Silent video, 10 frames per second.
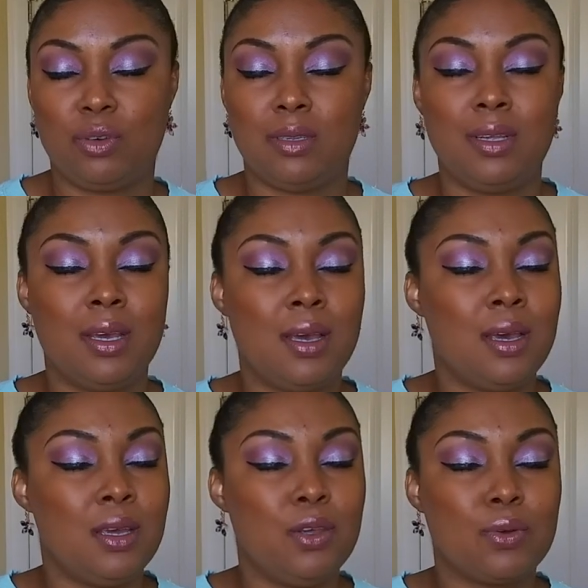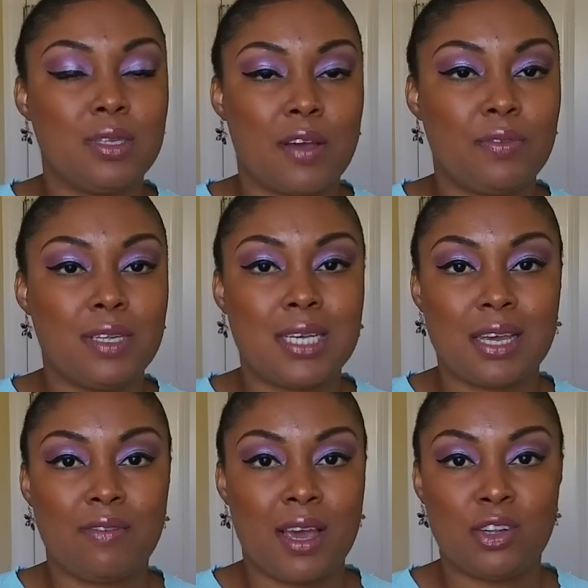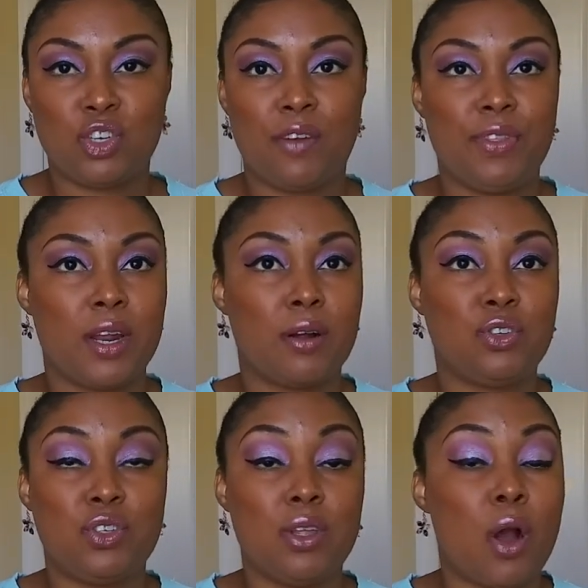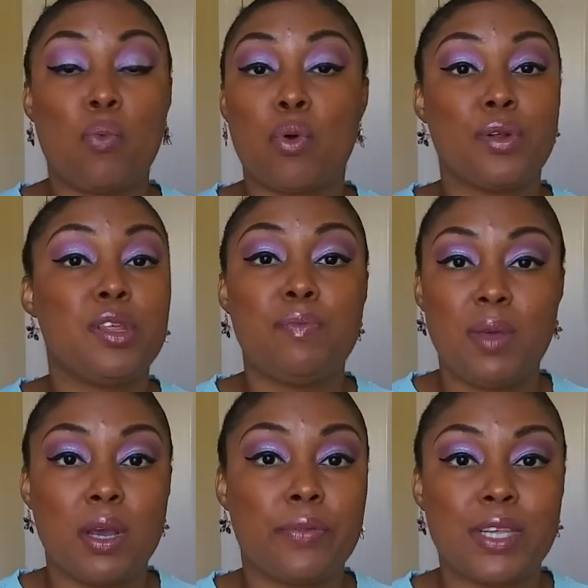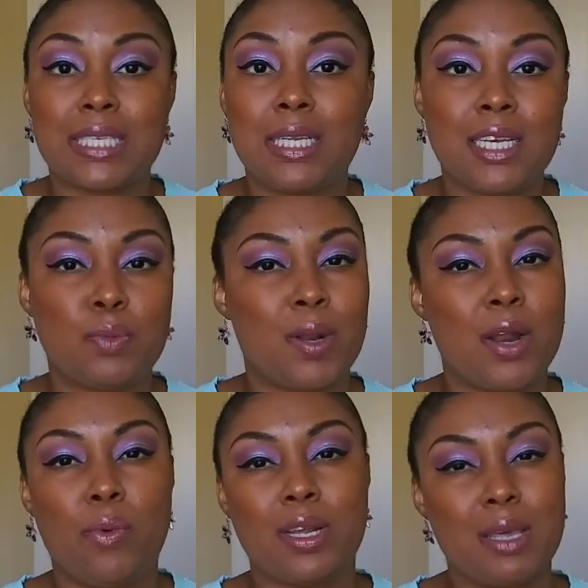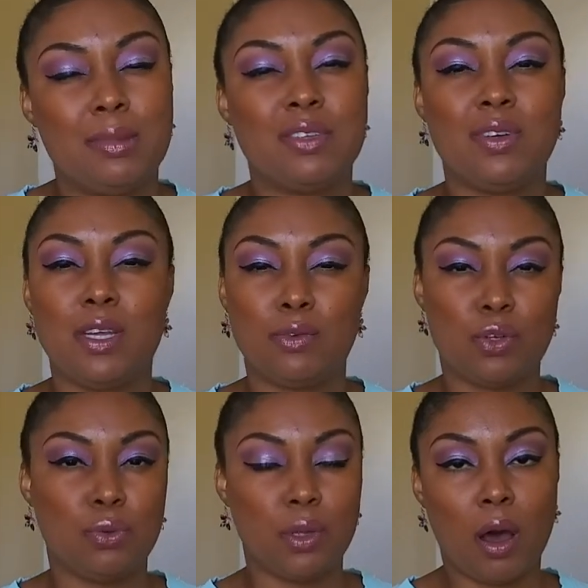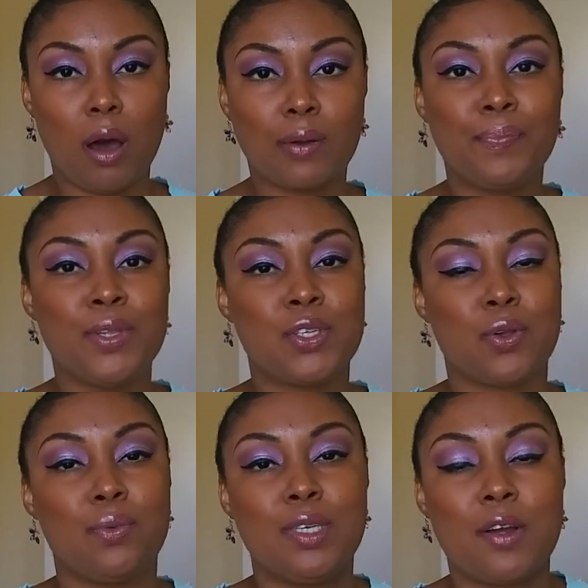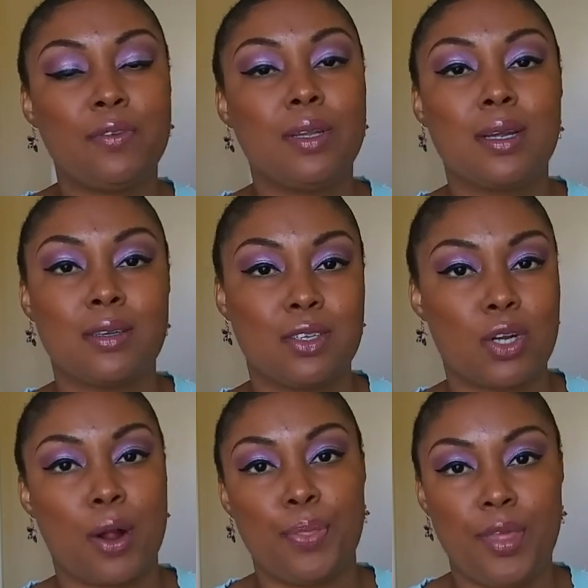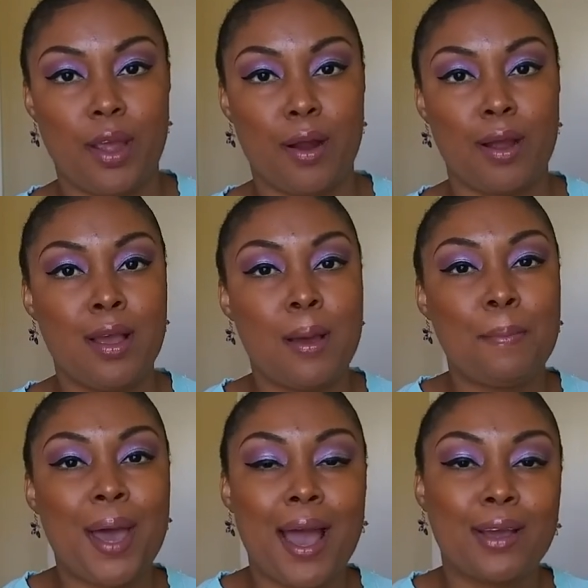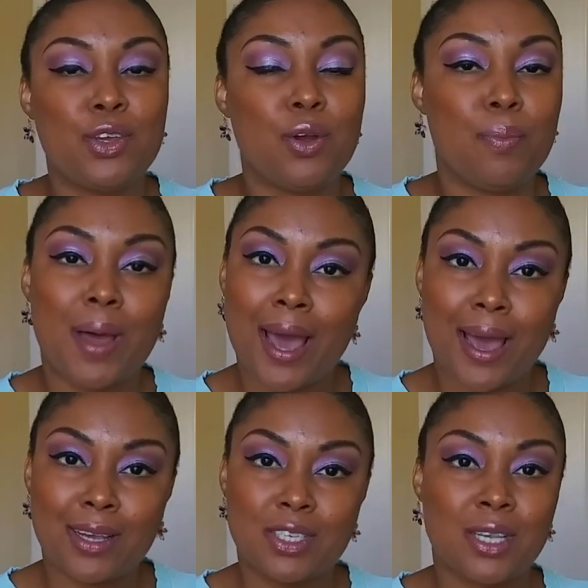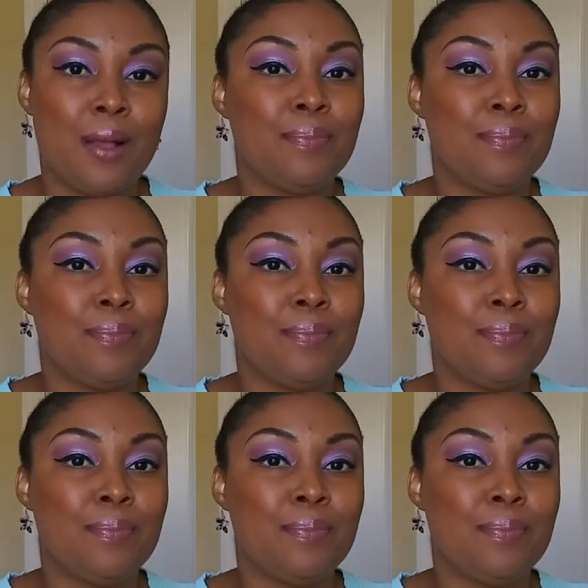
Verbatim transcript: can you can definitely take advantage of that are, are worthy of being on this list, but I don't want to keep this video too long. So we're definitely going to start there. Pack your bags.